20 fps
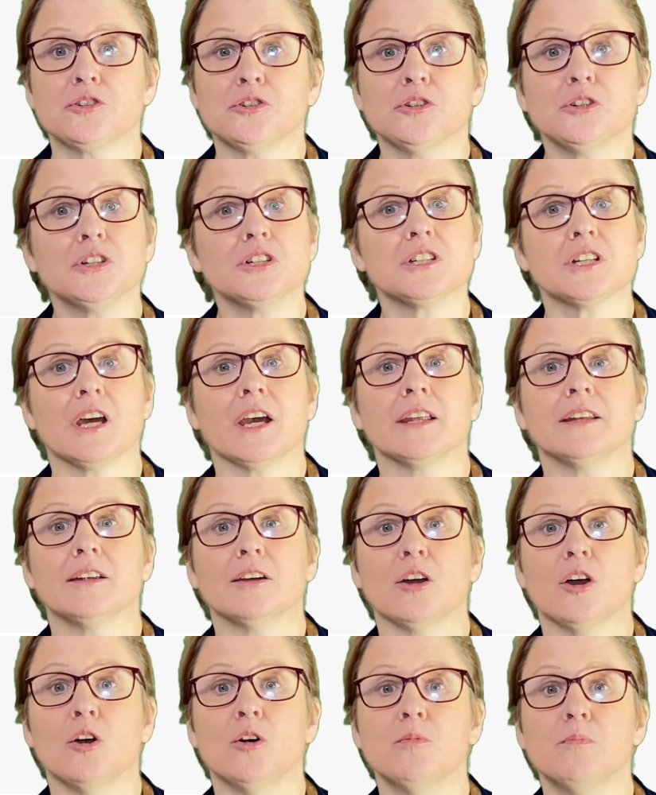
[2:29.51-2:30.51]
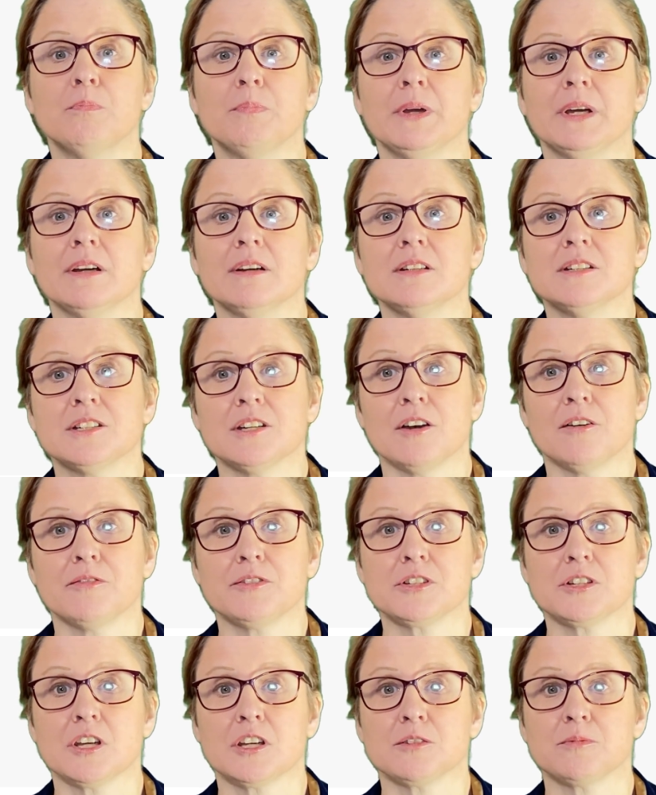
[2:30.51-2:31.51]
to design their own peer and
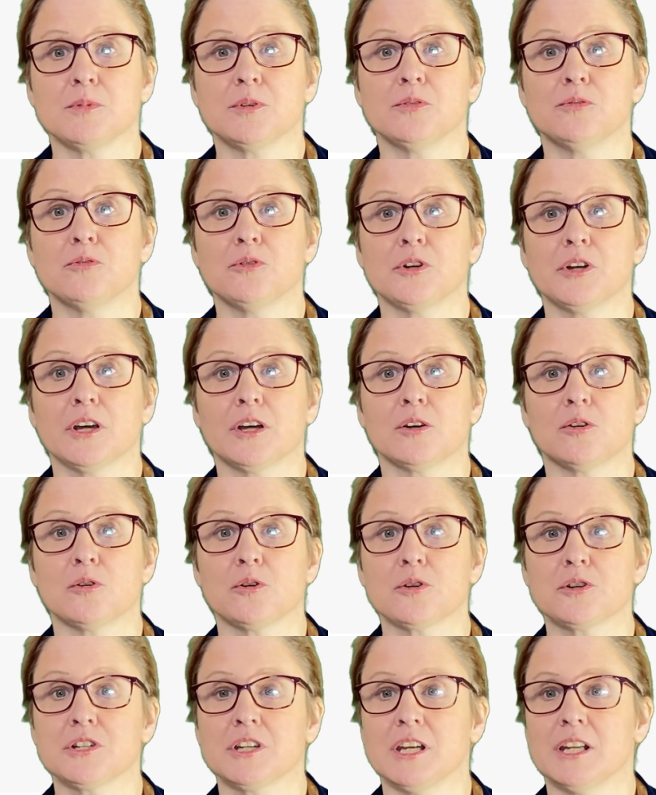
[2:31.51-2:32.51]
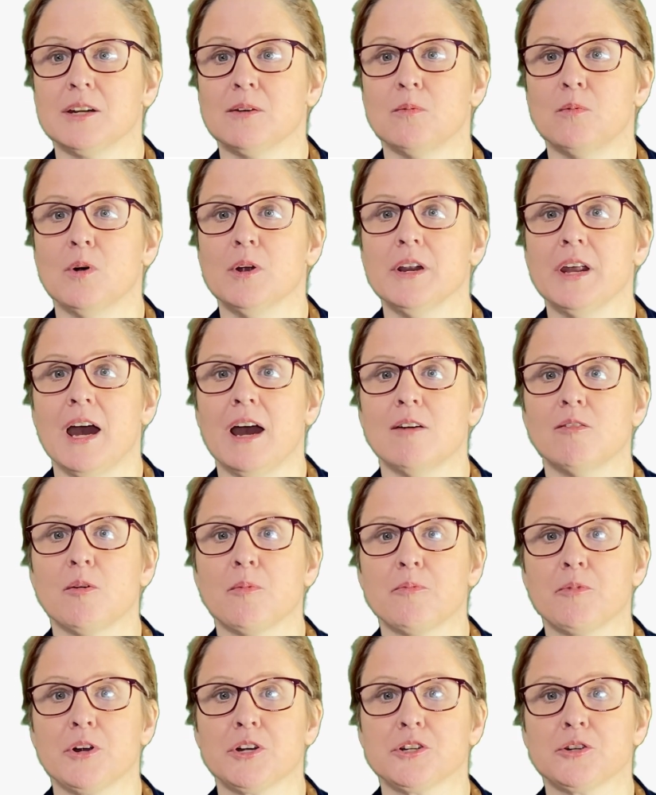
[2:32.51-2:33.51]
self-assessment for their course in a 1-hour
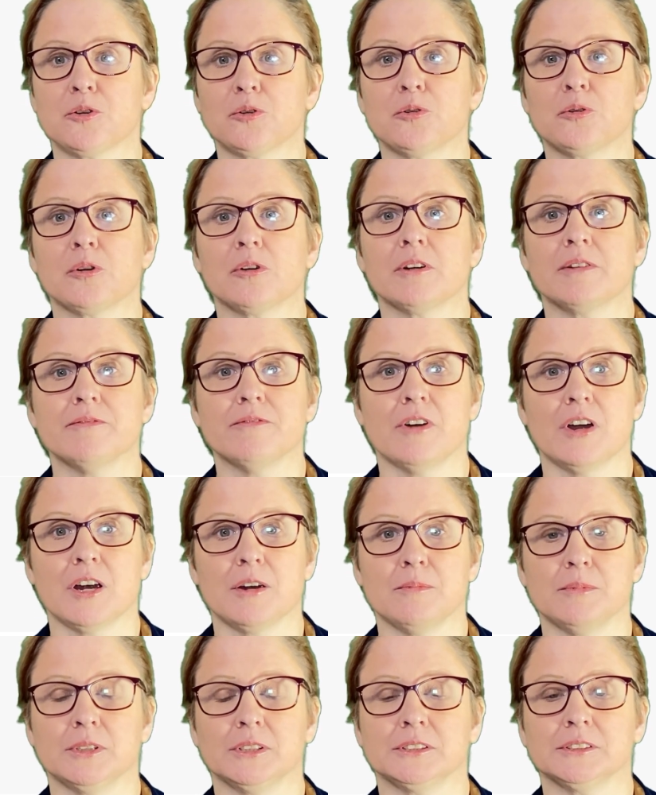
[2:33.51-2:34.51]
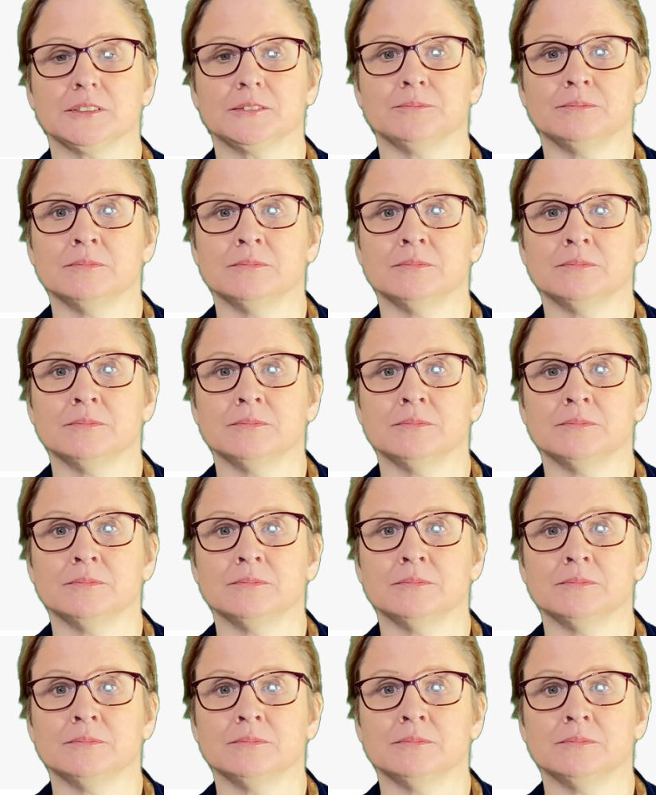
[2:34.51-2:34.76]
pressure cooker environment.